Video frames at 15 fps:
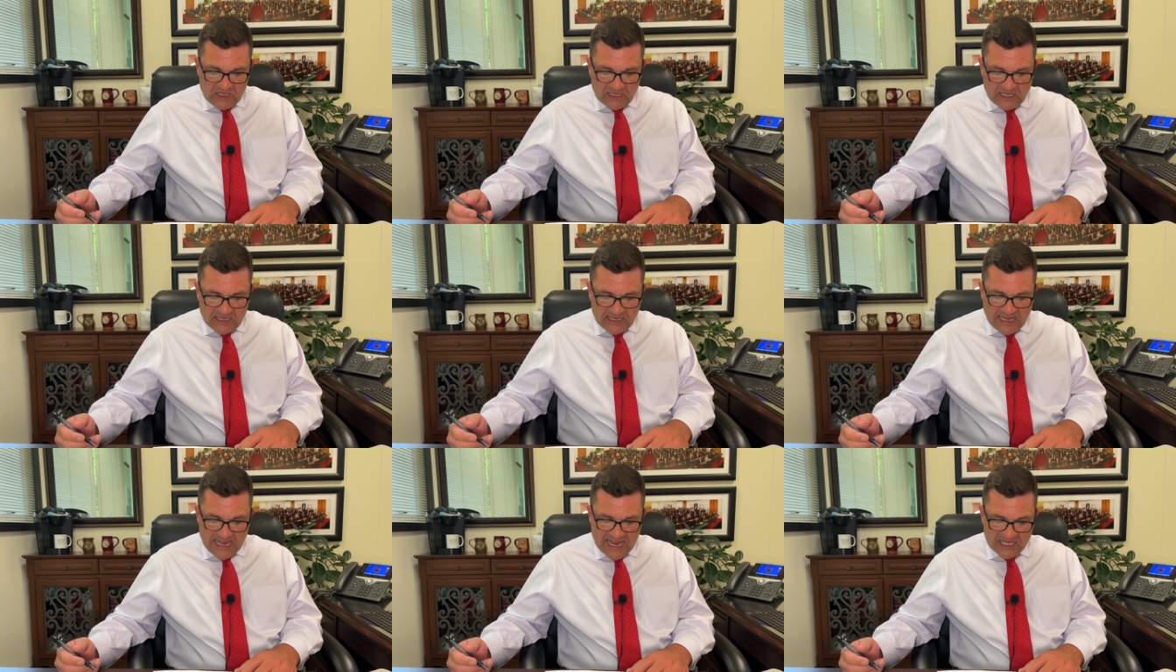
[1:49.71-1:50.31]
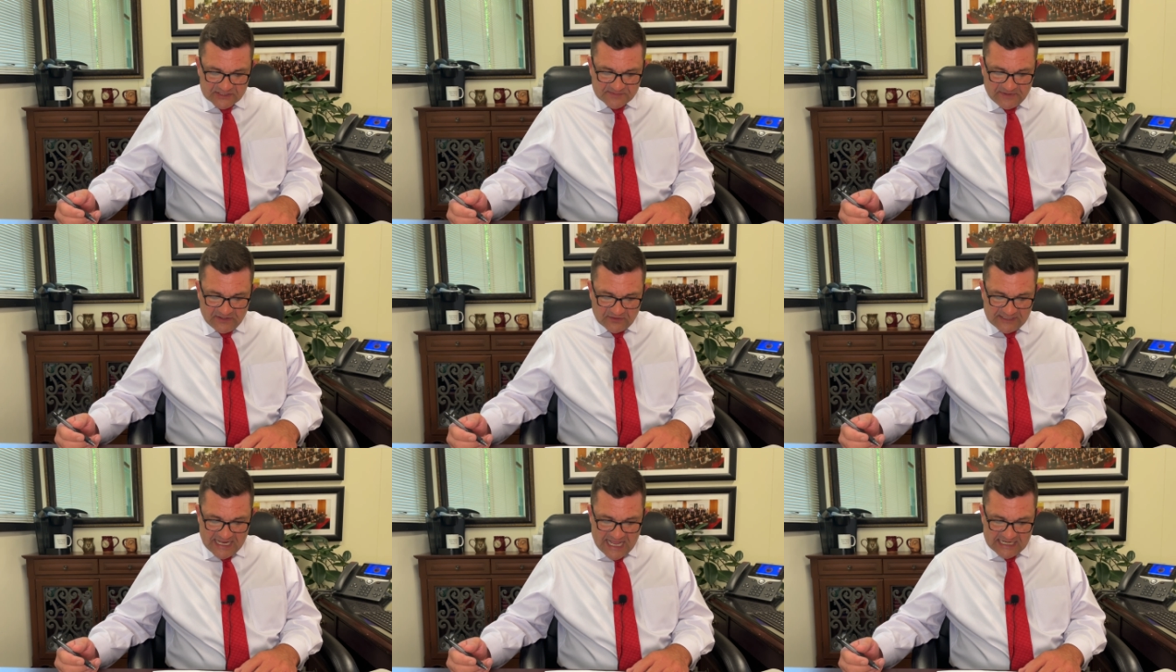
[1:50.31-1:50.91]
House
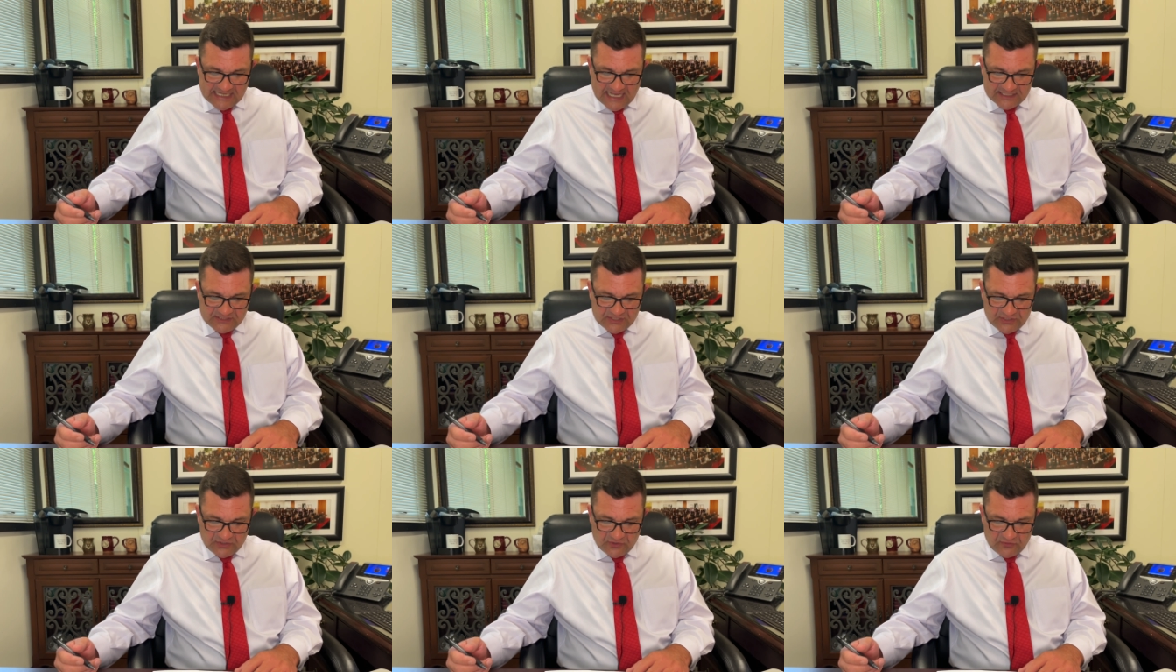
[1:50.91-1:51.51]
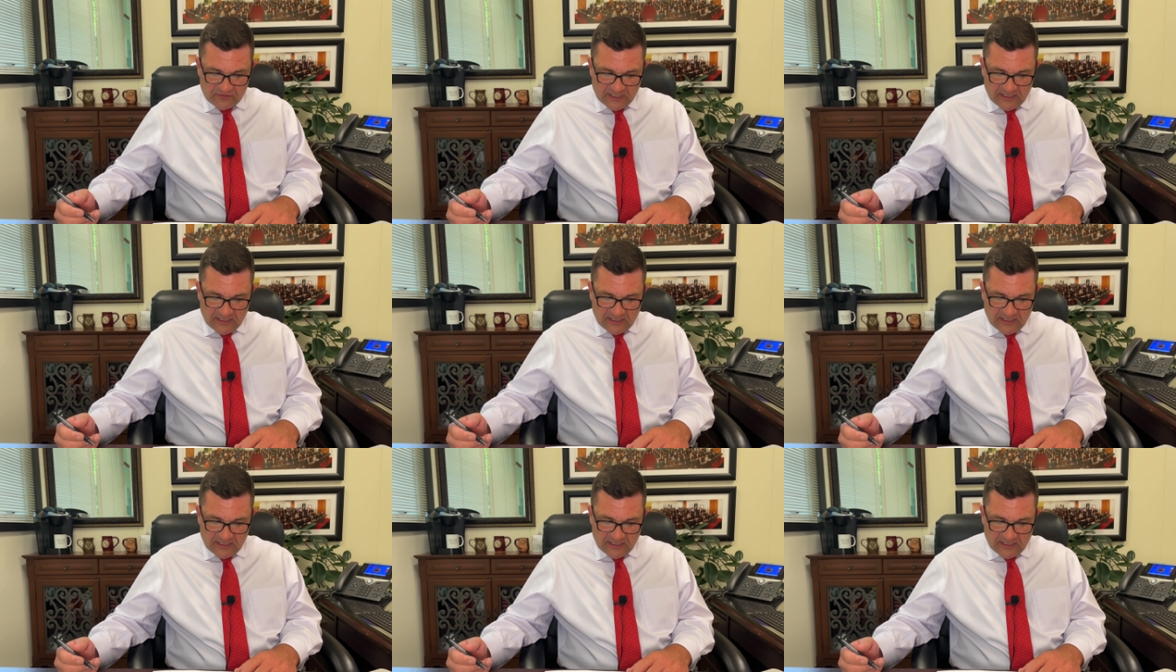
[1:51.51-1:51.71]
Bill 992,